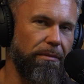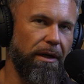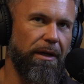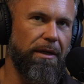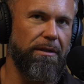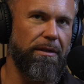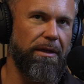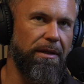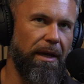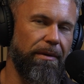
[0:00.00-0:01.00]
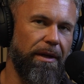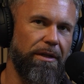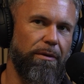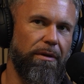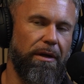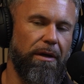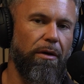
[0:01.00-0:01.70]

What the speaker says: bucket, because the contamination, we think,